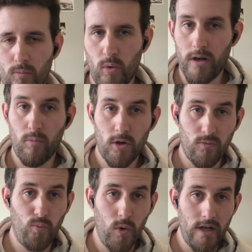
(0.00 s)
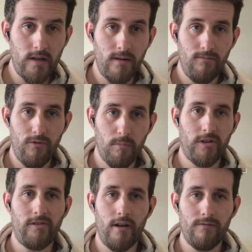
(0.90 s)
What I would wish for
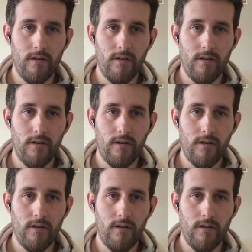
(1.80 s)
myself